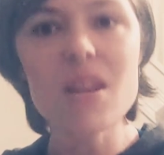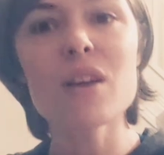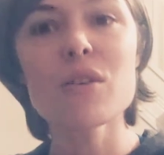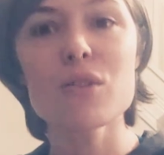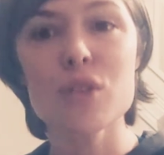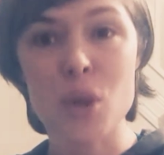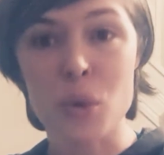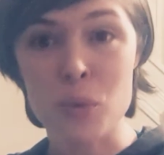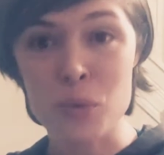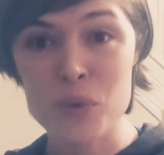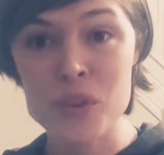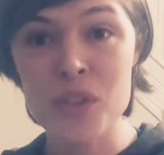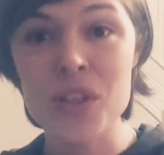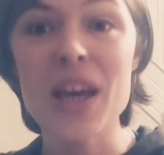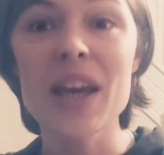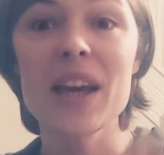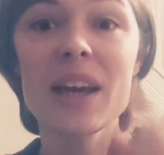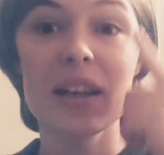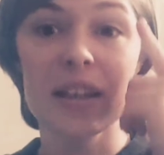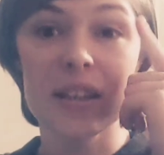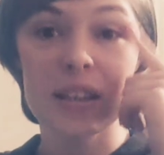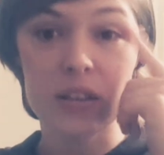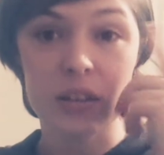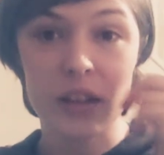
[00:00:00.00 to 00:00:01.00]
don't say
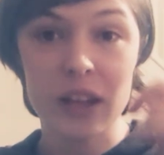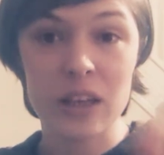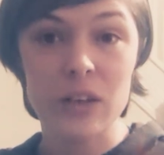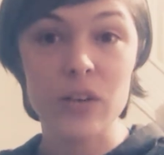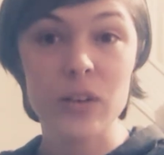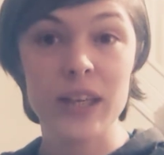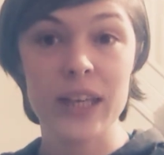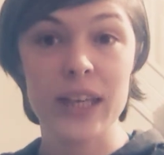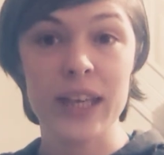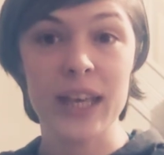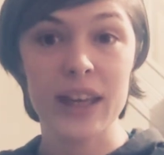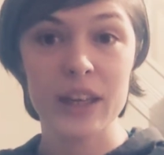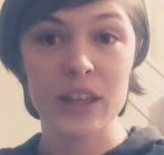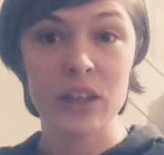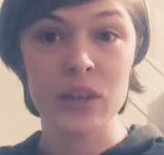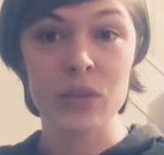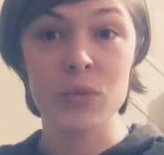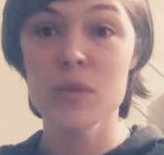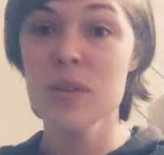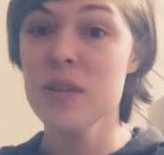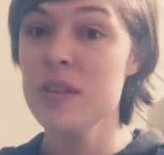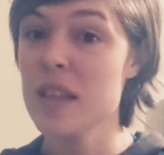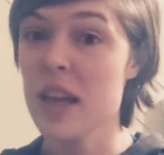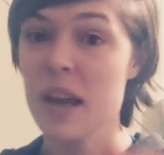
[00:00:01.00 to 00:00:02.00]
it until they're looking at you.
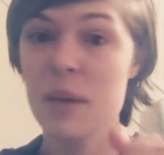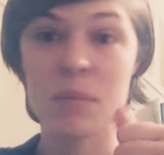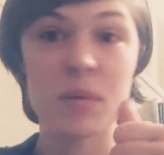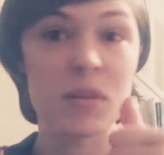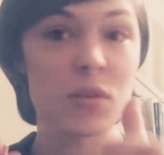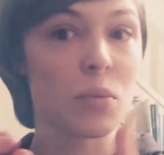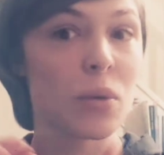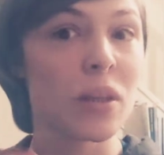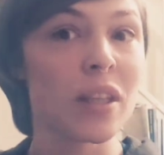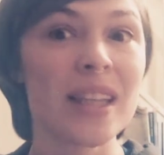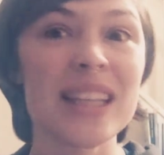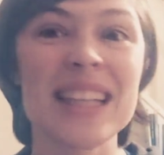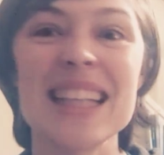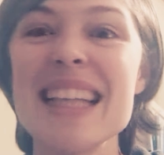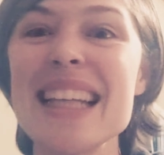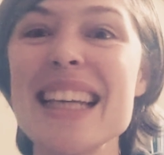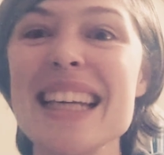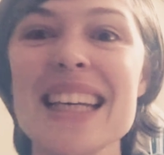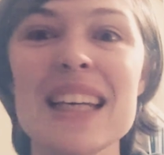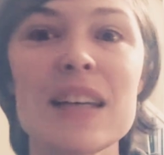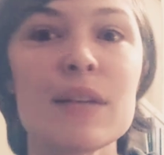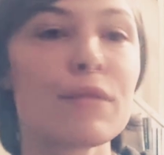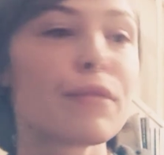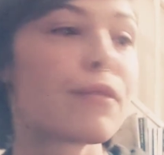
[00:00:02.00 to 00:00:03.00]
Same as when
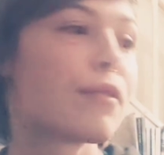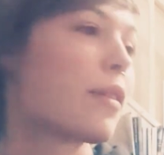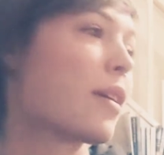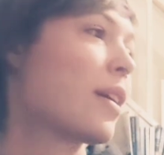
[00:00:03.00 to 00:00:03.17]
leave,